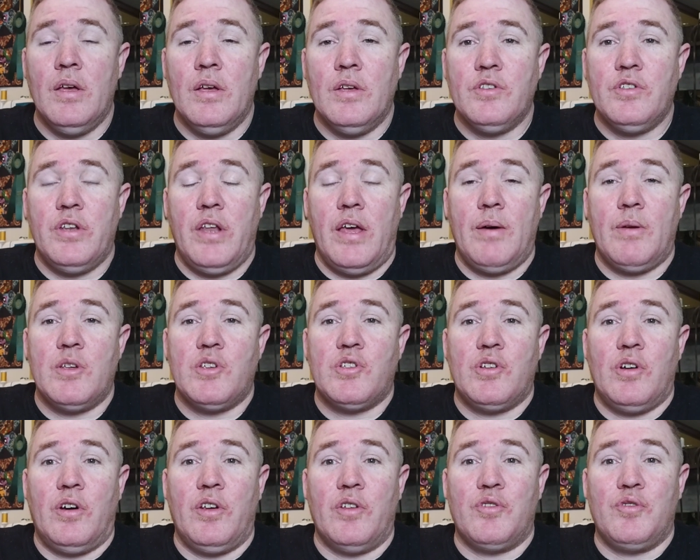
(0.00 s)
So now it's
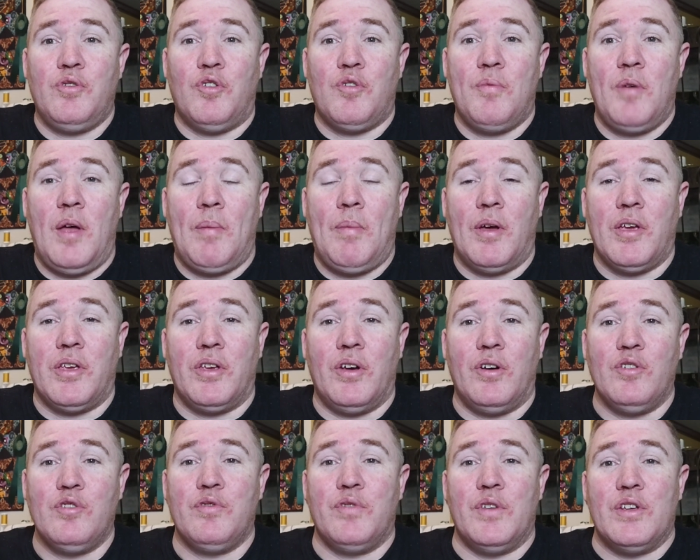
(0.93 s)
time to talk about my
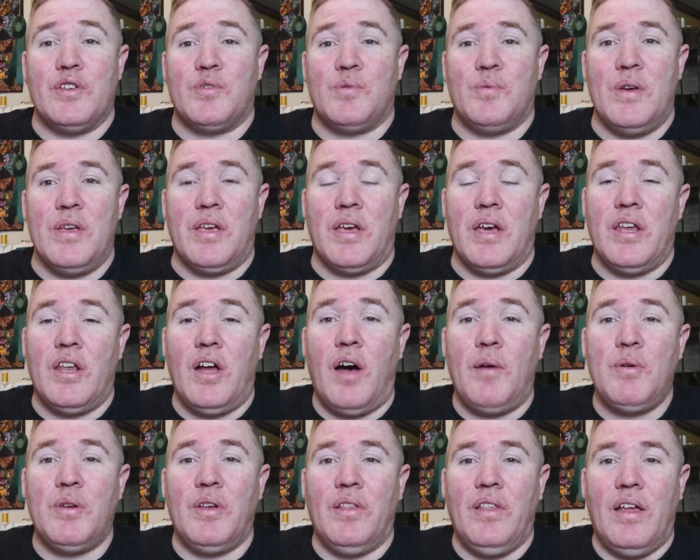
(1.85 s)
goals for this week, and I
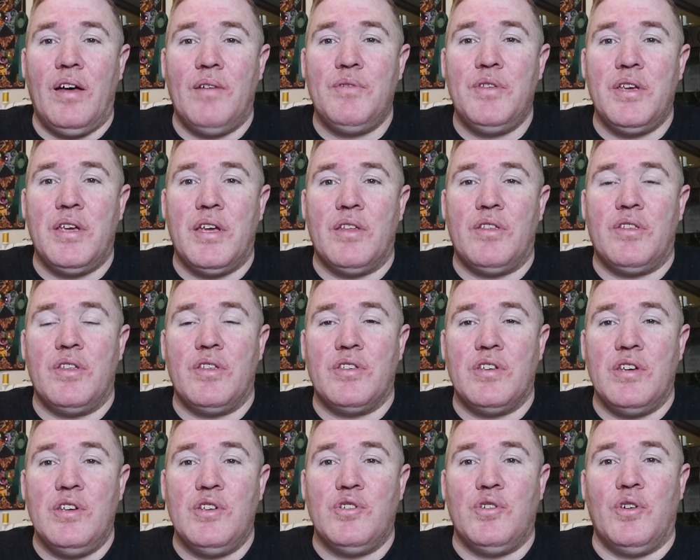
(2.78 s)
would love to get the
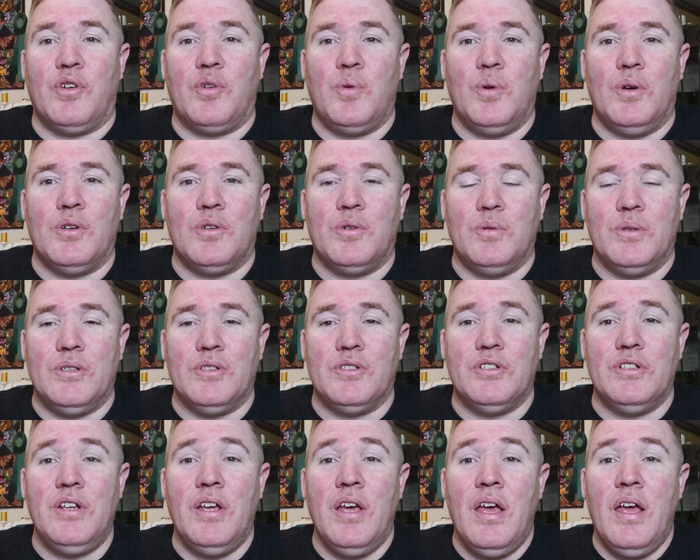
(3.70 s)
t-shirt quilt
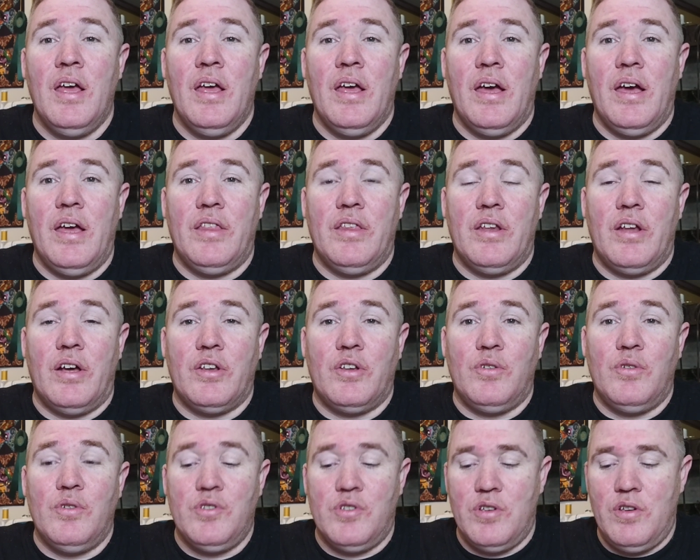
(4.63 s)
quilted, and then I'd
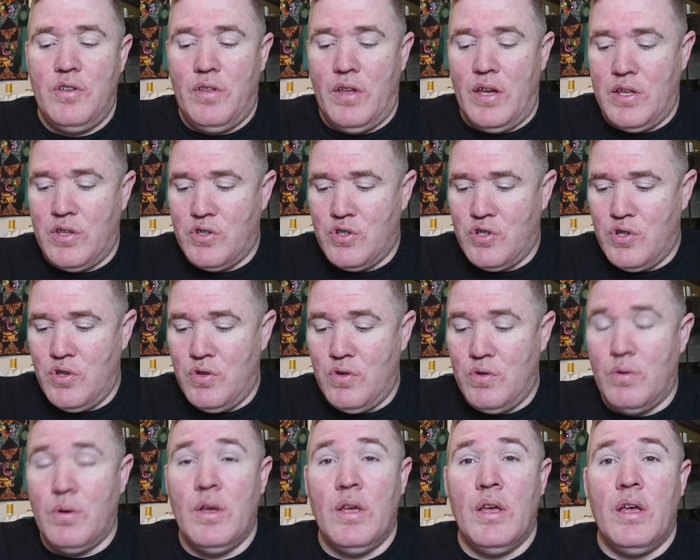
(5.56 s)
also like
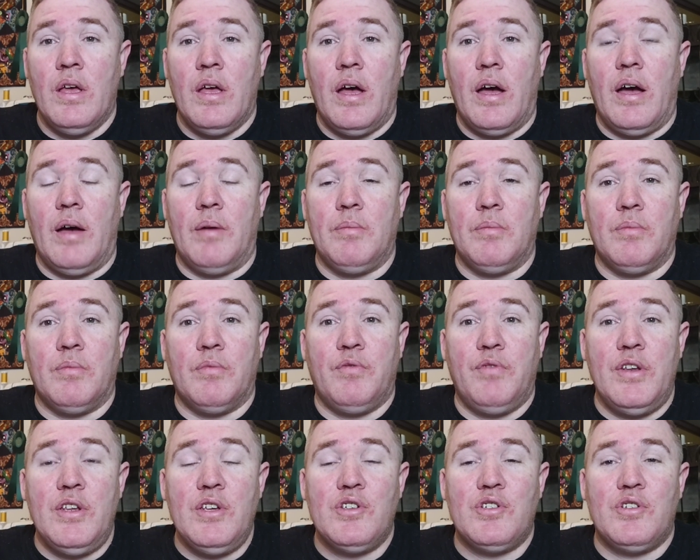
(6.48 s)
to
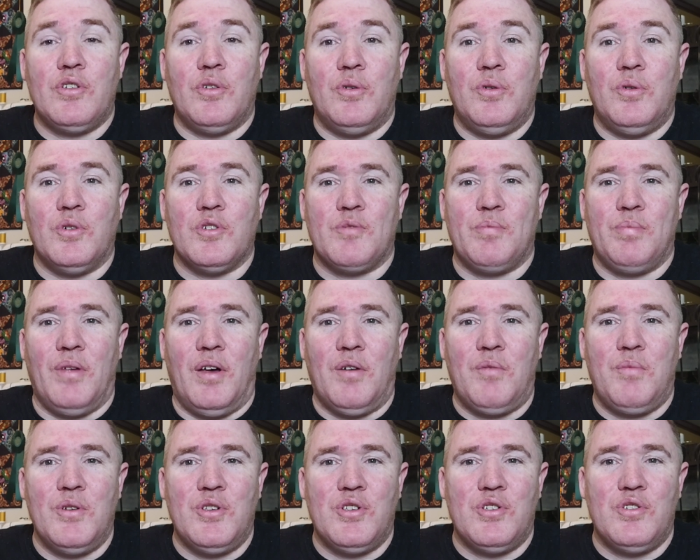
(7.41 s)
finish the horse
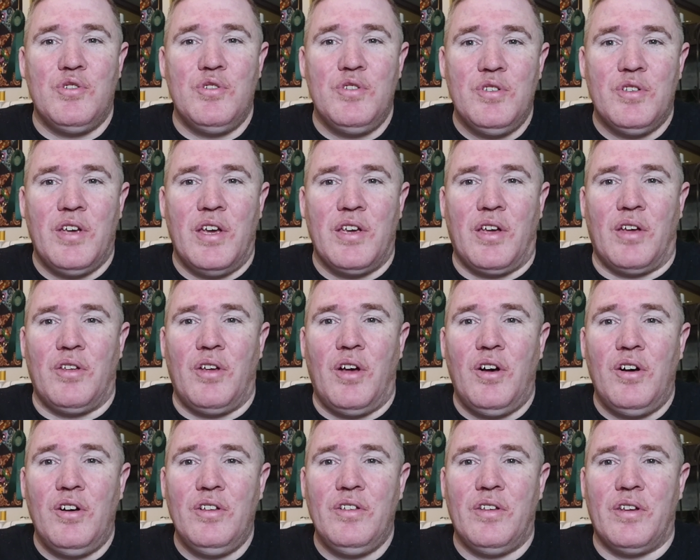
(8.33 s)
block, which shouldn't take a
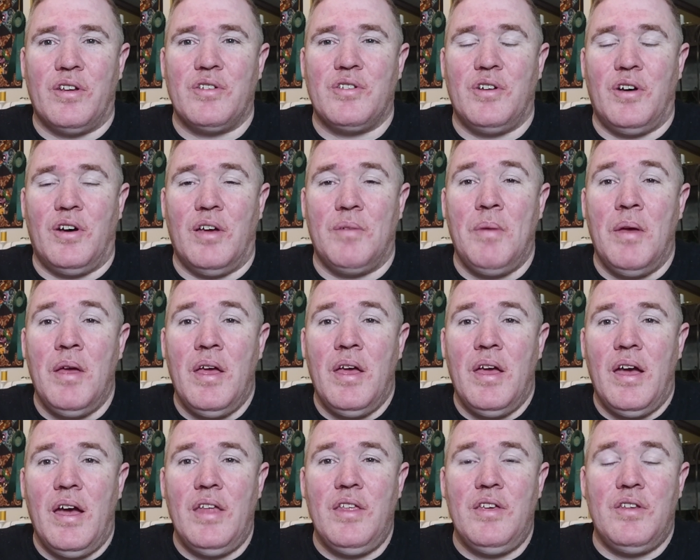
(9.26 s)
whole lot of time,
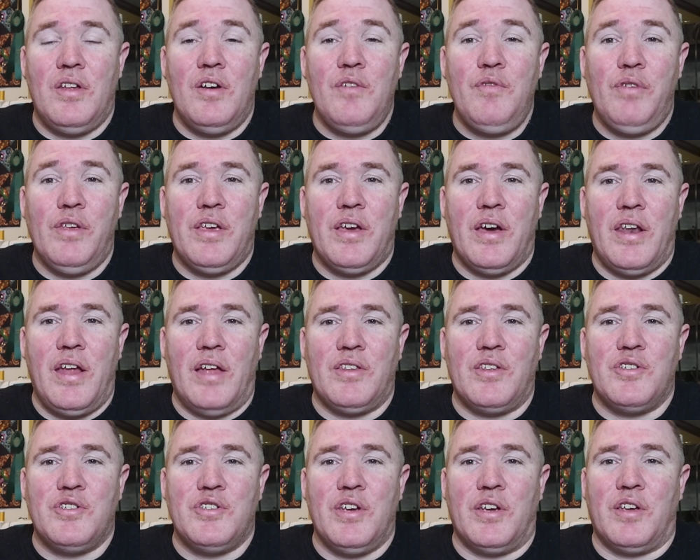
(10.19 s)
and then hopefully cut out
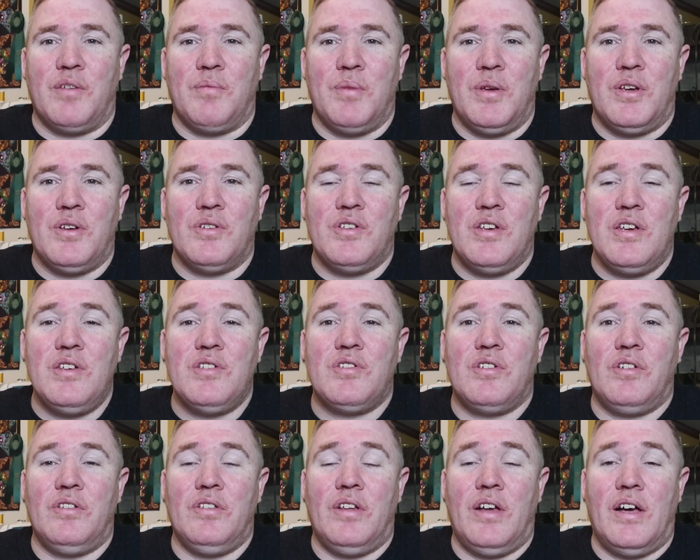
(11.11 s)
the chicken because he's
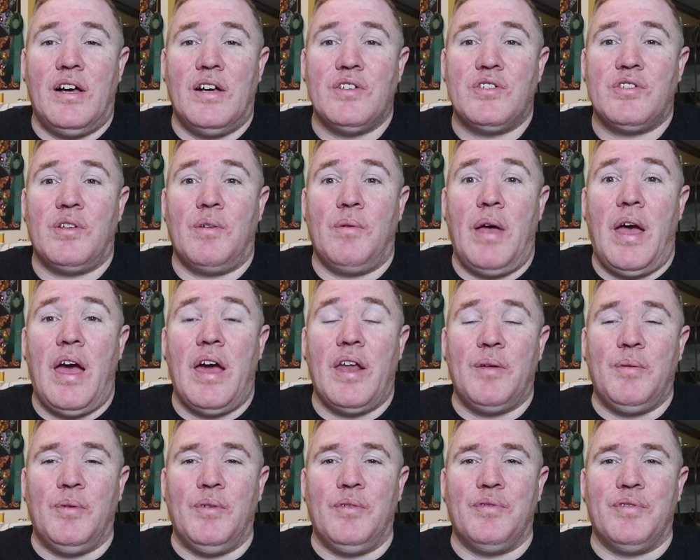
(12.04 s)
the last
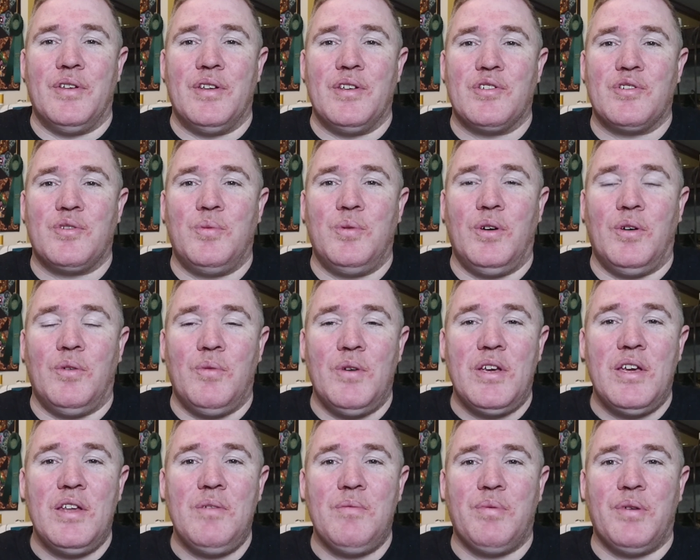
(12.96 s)
animal for this quilt.
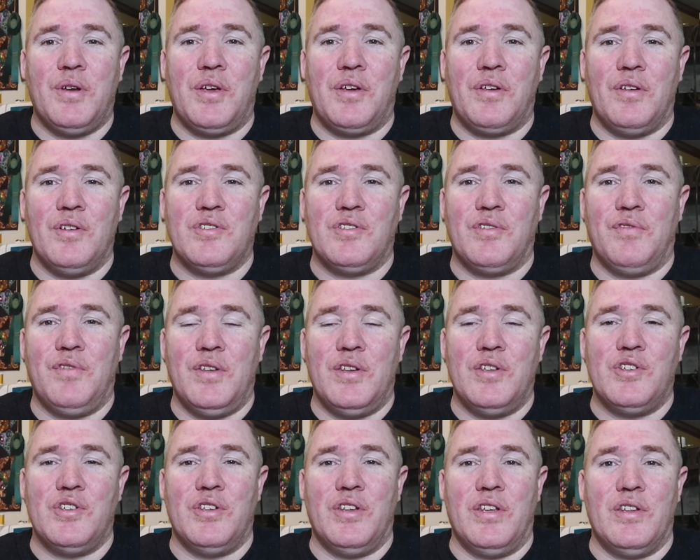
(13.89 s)
We're getting pretty close to
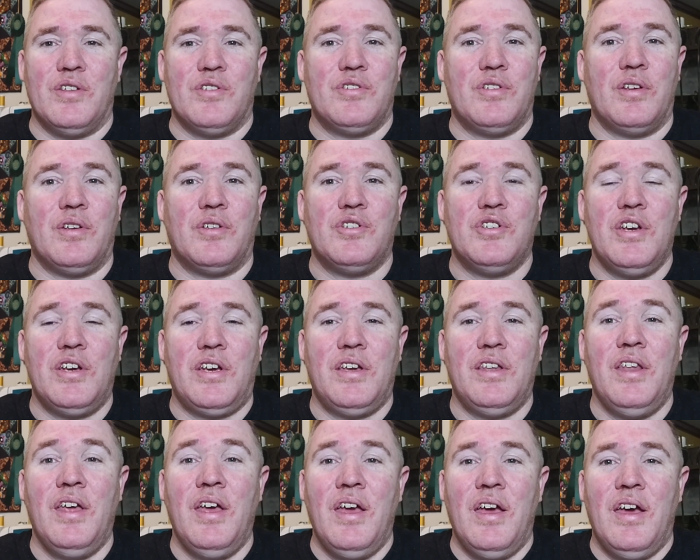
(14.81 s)
finishing it. It's the
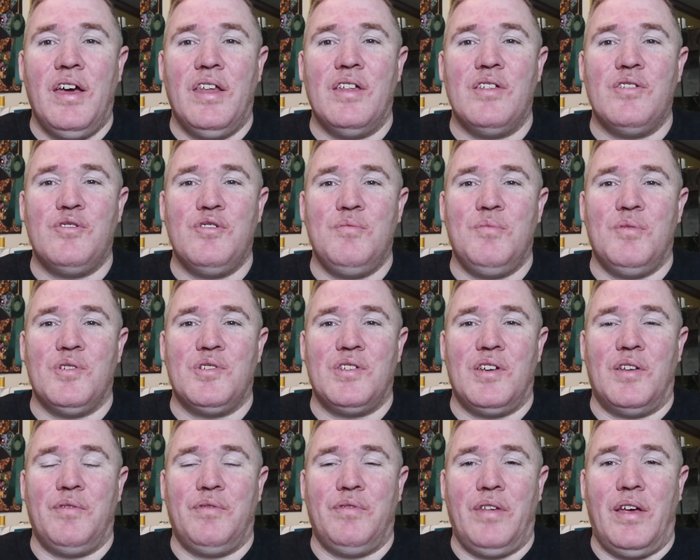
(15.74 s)
chicken and then 2 more
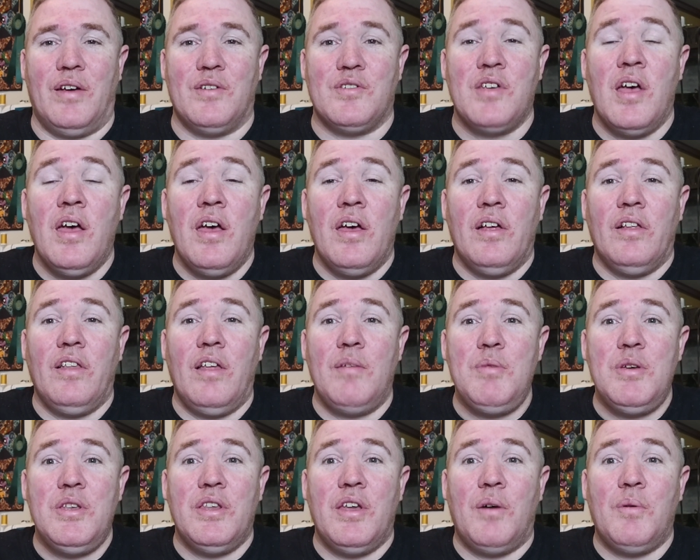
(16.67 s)
sunflowers. Let
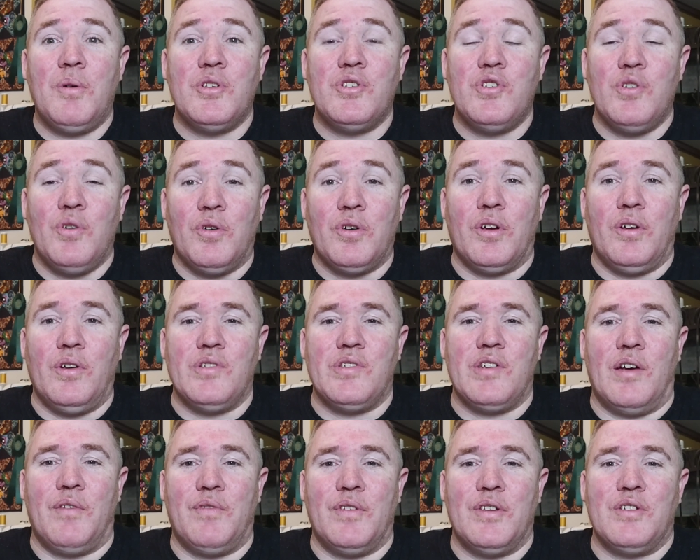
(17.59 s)
me know what your goals
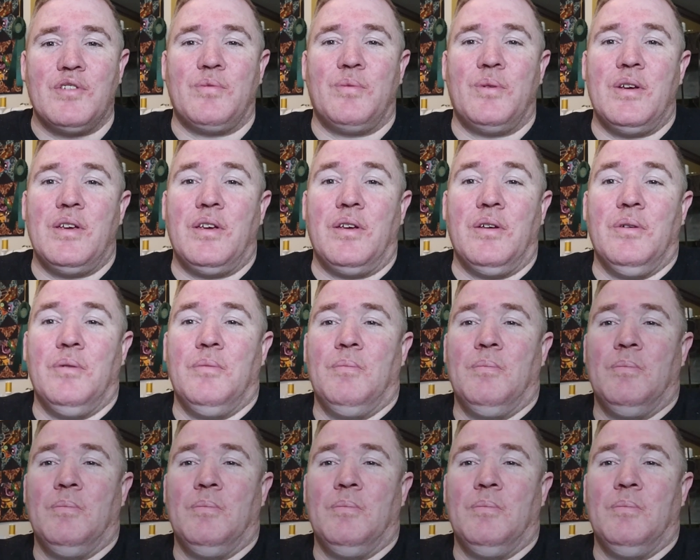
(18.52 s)
are for this week.